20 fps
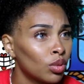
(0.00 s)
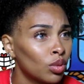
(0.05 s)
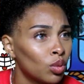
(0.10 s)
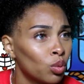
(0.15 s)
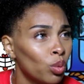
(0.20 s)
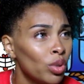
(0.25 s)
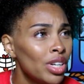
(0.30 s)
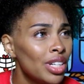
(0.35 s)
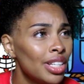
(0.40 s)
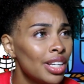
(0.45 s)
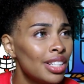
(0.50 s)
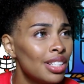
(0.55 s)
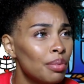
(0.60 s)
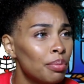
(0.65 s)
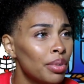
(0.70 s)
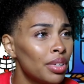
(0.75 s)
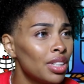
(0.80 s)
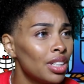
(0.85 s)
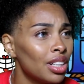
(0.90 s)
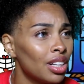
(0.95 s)
What is his
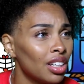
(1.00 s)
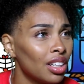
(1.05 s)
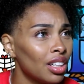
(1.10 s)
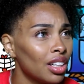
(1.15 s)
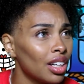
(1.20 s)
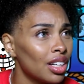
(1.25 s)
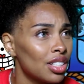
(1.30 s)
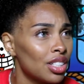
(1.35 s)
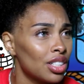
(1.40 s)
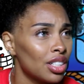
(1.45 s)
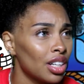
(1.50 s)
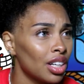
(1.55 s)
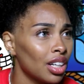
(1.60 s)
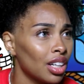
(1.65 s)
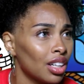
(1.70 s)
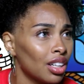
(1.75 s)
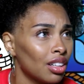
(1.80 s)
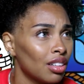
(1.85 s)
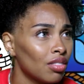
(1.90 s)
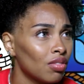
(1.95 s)
ability? Gosh dang
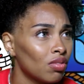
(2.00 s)
it.